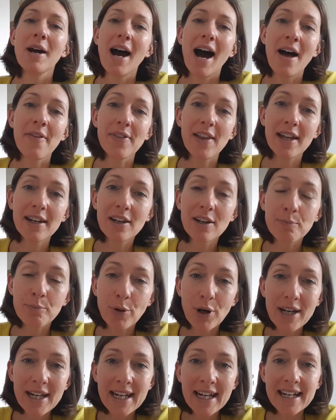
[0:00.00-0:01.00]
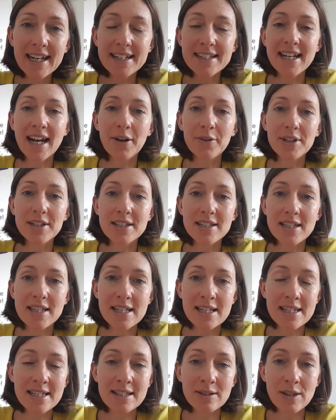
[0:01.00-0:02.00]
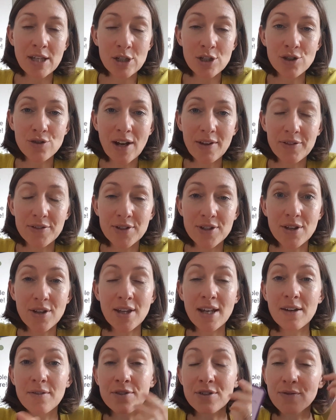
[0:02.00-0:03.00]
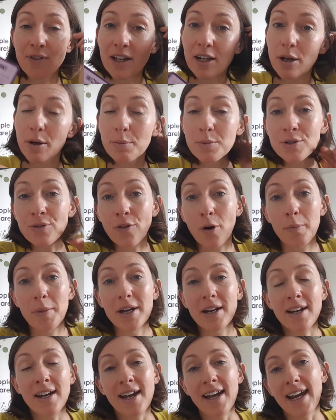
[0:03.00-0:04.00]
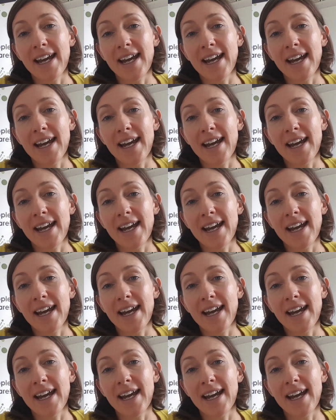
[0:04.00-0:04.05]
and then breaking it down into the strengths that they've developed from it